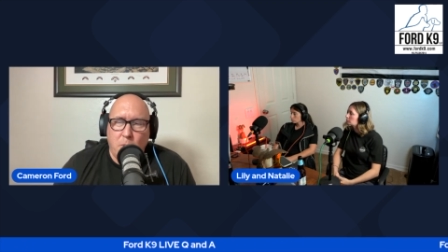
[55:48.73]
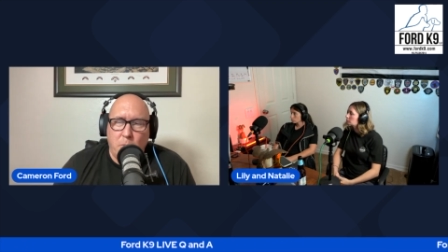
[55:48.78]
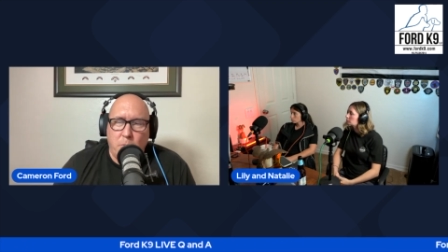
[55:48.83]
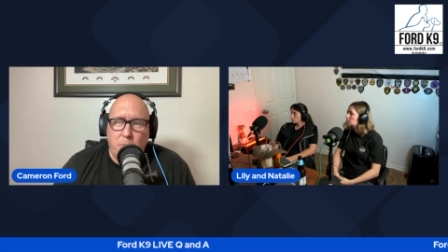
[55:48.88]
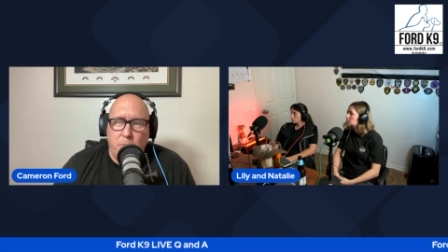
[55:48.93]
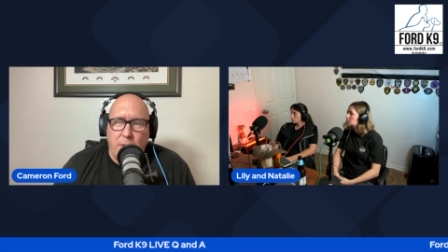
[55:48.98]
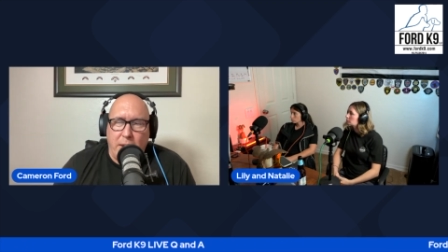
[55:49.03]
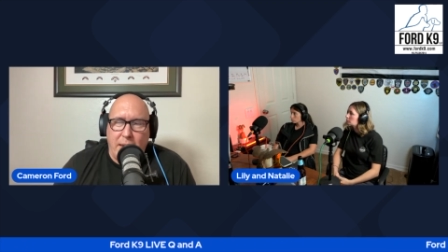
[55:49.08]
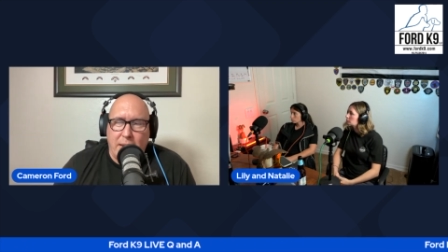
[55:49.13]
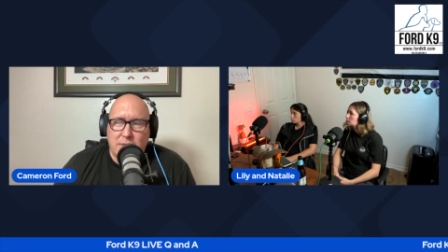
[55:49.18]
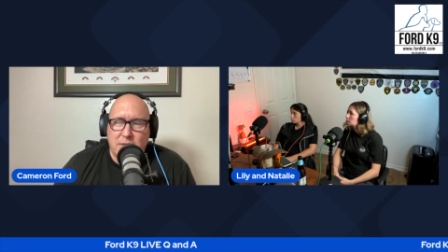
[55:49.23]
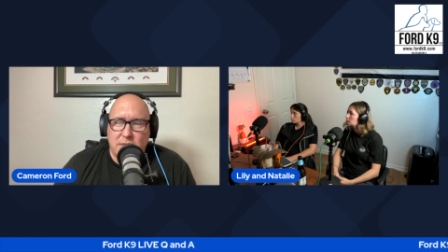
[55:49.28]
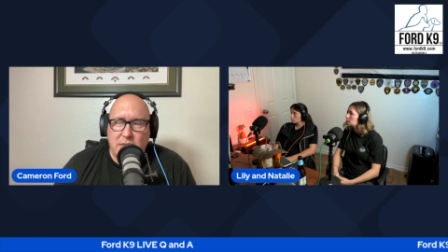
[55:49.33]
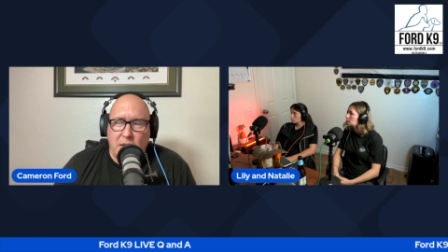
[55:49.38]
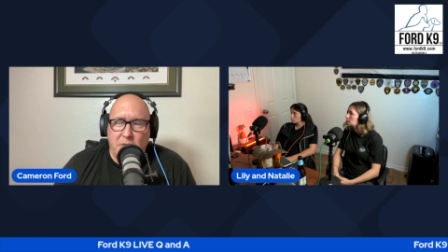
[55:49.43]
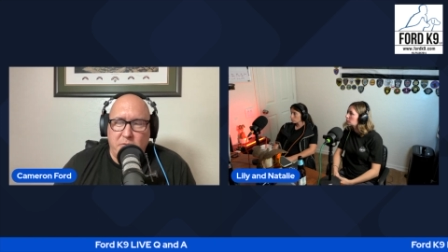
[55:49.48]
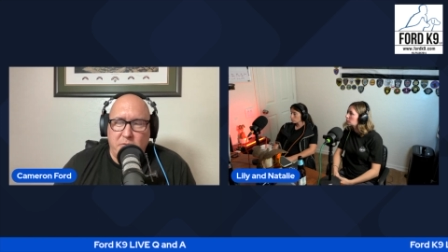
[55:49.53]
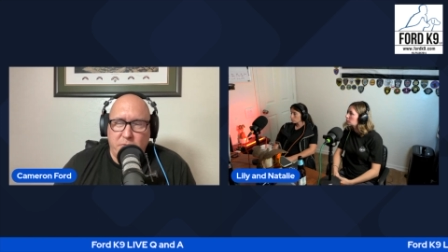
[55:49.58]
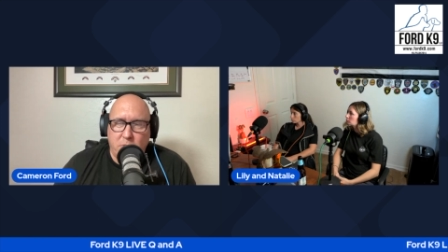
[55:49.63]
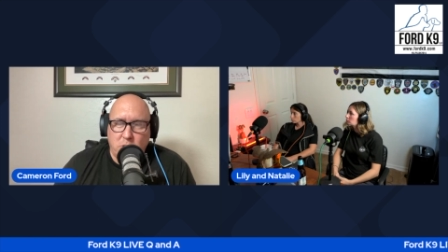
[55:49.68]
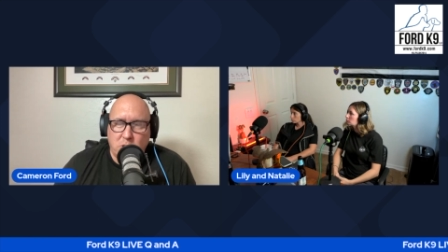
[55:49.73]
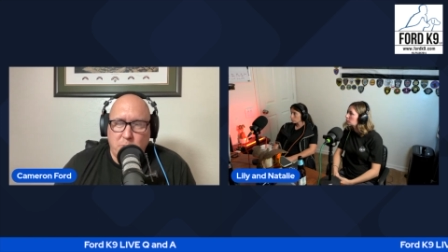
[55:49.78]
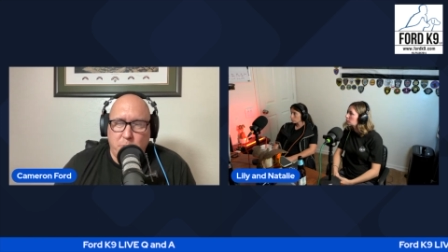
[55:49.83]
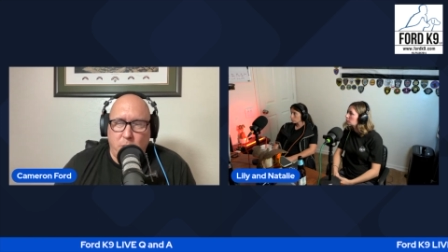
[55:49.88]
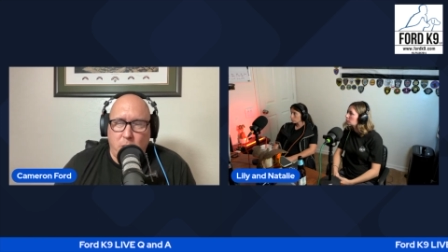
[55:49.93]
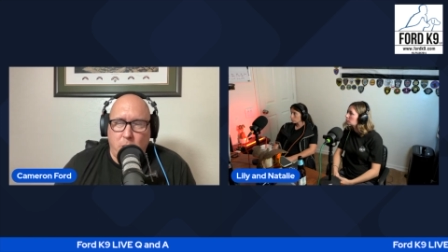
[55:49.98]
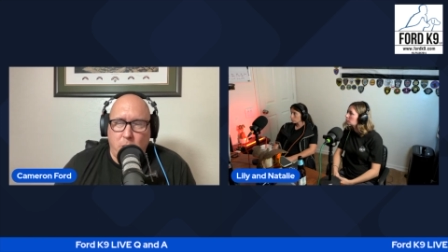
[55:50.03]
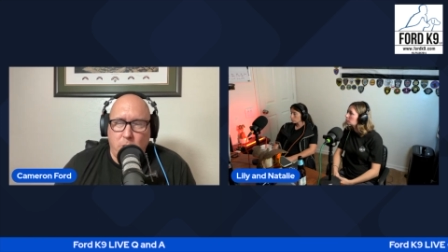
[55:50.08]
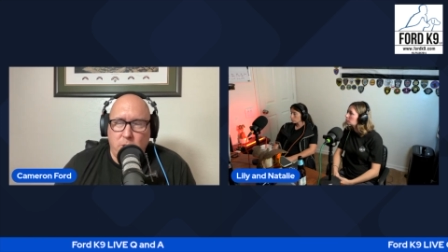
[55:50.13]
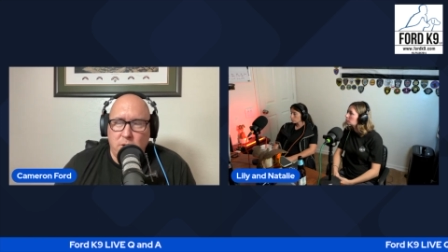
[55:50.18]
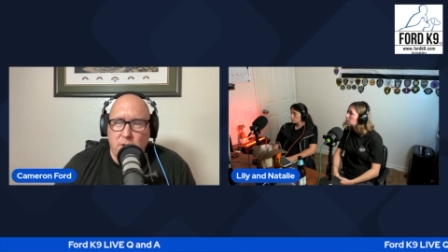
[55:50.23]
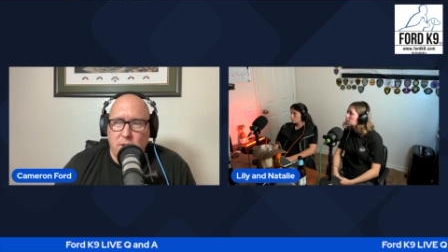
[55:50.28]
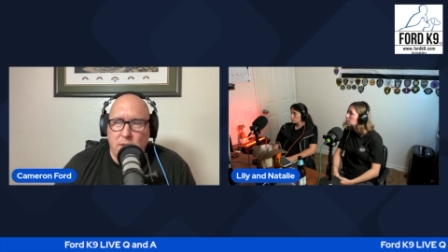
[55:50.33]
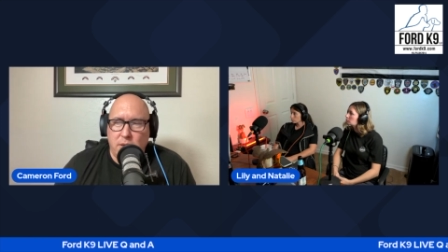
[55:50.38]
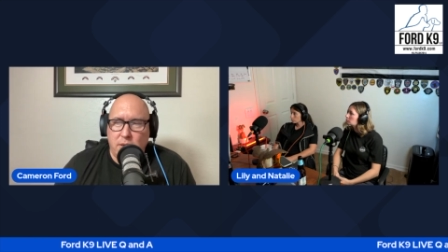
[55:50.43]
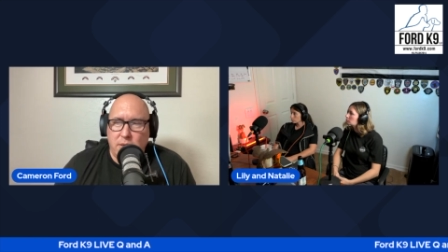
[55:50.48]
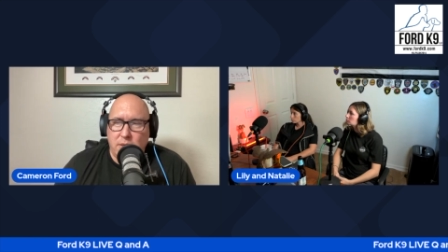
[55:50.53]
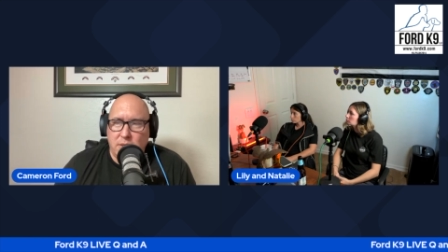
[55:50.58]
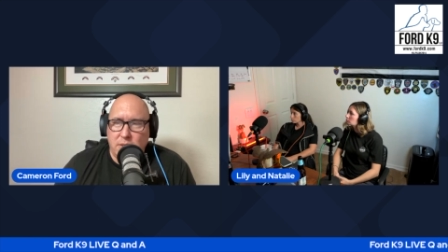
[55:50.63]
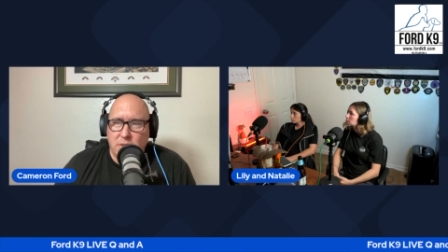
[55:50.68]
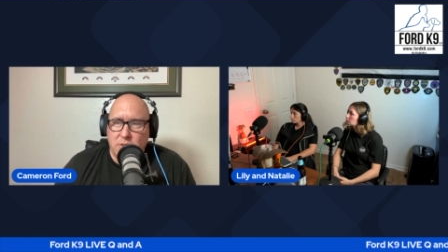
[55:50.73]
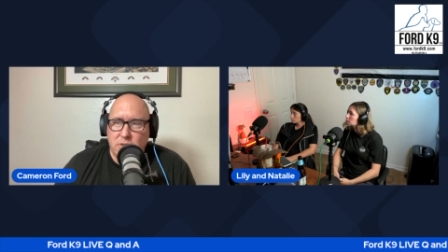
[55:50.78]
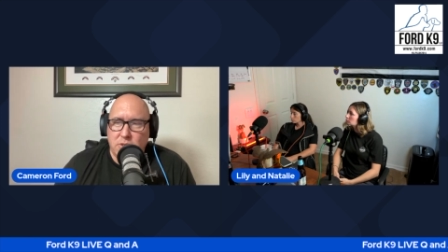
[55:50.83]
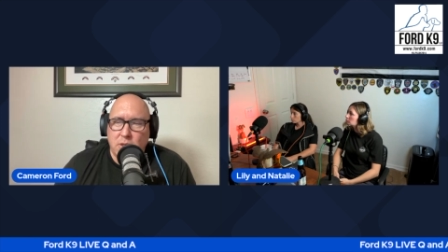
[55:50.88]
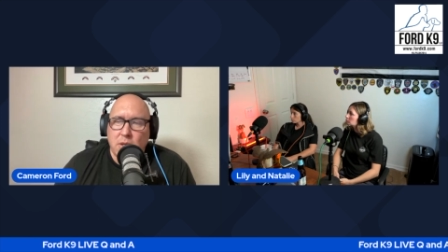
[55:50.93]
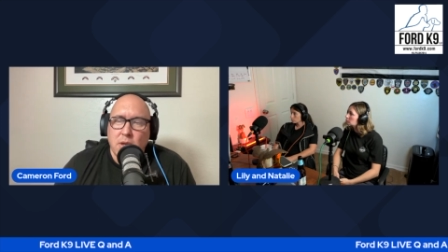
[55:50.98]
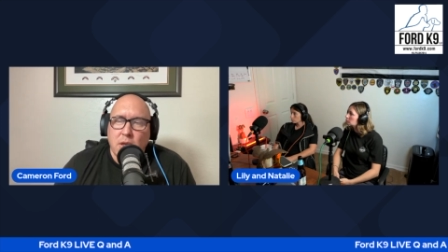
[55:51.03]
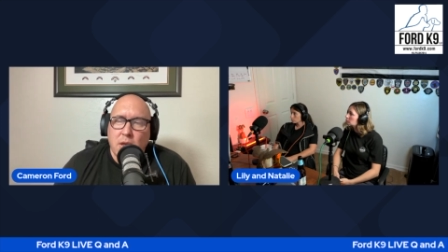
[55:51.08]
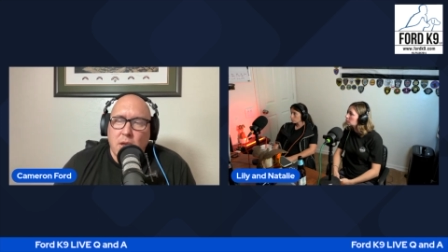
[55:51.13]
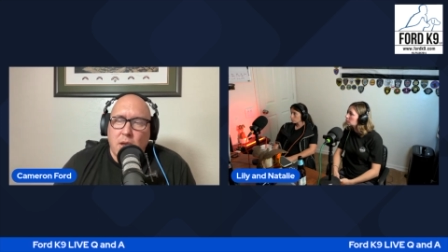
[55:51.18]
Back to that first part is,